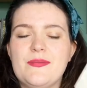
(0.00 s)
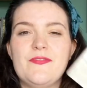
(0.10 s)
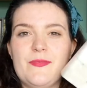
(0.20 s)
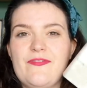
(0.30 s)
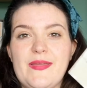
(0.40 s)
Some
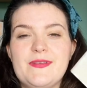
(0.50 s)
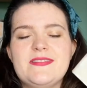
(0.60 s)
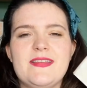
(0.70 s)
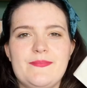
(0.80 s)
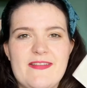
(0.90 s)
of them are
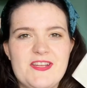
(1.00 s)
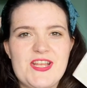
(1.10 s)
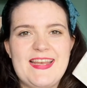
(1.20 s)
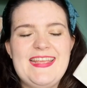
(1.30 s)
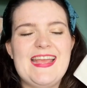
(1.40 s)
famous, like Mary
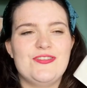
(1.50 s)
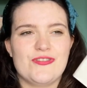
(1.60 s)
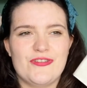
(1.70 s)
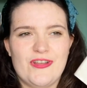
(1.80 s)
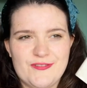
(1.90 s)
Shelley and
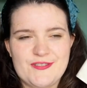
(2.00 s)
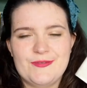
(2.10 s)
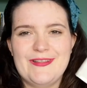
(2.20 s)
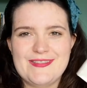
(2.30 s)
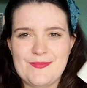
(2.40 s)
John
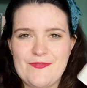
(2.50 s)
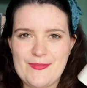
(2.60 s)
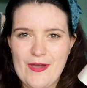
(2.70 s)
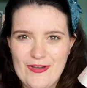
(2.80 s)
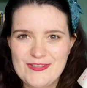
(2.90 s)
Constable, and some of
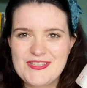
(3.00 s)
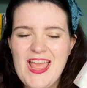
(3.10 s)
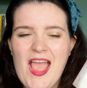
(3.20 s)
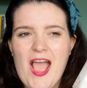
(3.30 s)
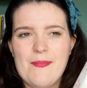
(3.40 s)
them aren't.
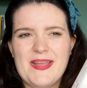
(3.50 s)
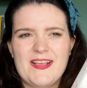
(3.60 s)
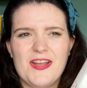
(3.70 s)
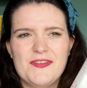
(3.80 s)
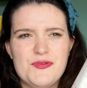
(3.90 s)

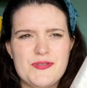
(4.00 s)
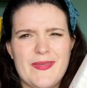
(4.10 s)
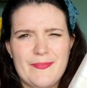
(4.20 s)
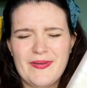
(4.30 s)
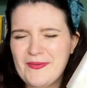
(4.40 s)
And it kind of talks
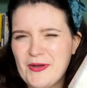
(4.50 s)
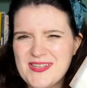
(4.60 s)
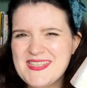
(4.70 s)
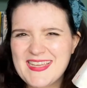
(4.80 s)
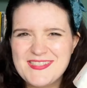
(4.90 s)
about the
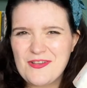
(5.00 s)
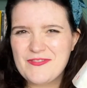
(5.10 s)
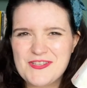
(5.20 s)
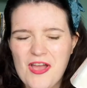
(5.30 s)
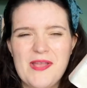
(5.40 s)
politics
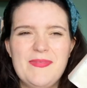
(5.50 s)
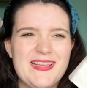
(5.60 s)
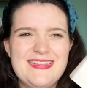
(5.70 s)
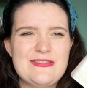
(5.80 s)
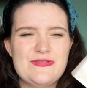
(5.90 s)
of the time.
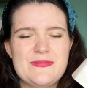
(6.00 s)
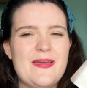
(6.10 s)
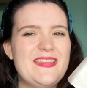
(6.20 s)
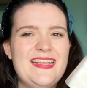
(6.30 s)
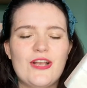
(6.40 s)
Like, it talks
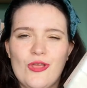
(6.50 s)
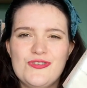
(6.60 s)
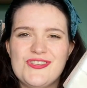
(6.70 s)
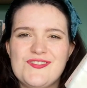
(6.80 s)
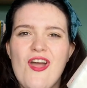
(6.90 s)
about the
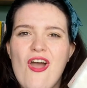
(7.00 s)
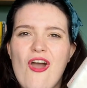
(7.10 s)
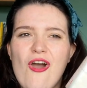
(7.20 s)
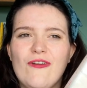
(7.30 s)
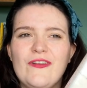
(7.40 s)
enclosures
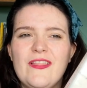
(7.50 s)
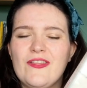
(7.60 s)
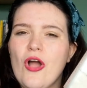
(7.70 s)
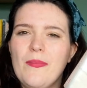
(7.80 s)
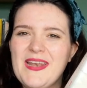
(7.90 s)
of
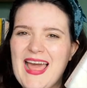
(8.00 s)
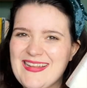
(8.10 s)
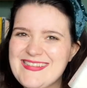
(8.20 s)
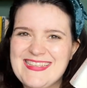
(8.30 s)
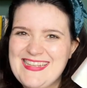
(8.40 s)
the common
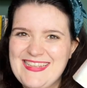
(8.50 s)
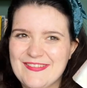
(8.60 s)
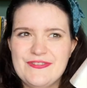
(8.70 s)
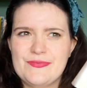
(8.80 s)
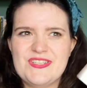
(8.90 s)
land in
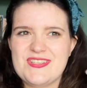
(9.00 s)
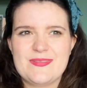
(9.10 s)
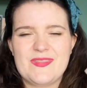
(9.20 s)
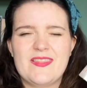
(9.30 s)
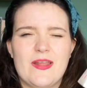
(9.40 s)
England, which
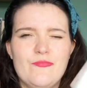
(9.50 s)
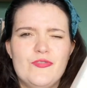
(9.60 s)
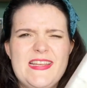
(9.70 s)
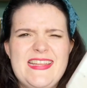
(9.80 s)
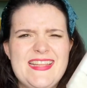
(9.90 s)
is something that
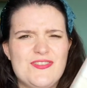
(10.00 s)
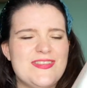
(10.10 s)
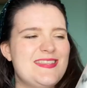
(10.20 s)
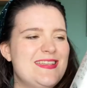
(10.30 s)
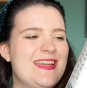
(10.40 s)
I'm really
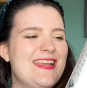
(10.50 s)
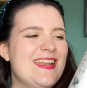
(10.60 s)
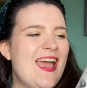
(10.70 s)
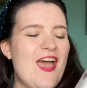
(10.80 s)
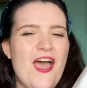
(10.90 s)
interested
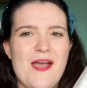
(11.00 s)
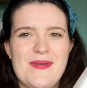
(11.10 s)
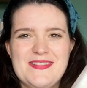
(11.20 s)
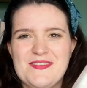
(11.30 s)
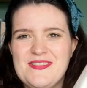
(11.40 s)
in.
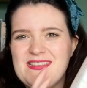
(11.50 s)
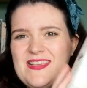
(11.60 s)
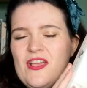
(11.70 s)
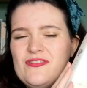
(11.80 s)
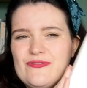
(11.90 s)
And so
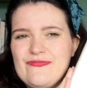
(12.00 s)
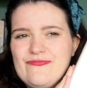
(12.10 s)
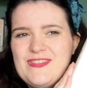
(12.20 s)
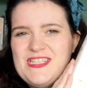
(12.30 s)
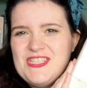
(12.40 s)
this sort of
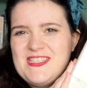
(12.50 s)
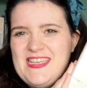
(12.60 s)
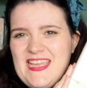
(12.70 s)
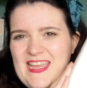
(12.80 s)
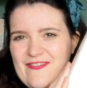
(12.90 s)

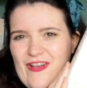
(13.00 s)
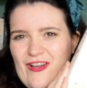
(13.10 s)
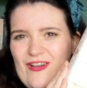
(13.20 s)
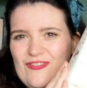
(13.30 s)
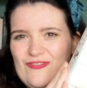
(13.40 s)
Regency
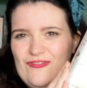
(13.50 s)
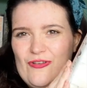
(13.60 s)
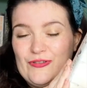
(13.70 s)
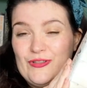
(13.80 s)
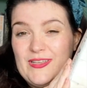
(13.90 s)
era
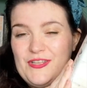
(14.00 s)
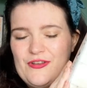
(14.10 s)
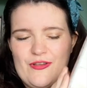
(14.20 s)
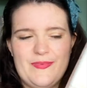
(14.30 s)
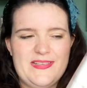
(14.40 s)
novel in
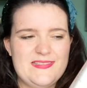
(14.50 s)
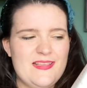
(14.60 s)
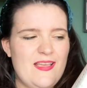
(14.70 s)
Europe